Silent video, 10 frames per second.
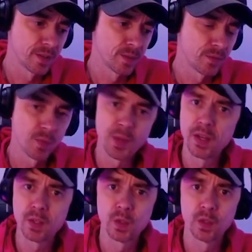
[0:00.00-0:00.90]
from the
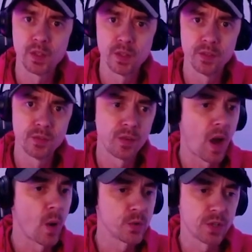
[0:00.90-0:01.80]
angle of I
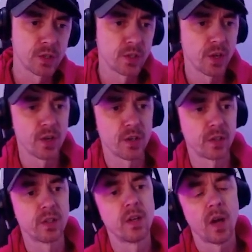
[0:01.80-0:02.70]
was an underdog,
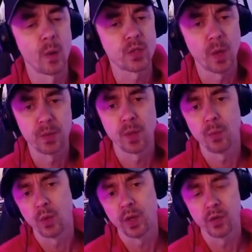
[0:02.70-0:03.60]
I was coming up,
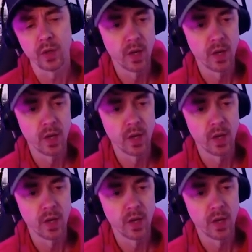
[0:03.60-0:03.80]
whatever.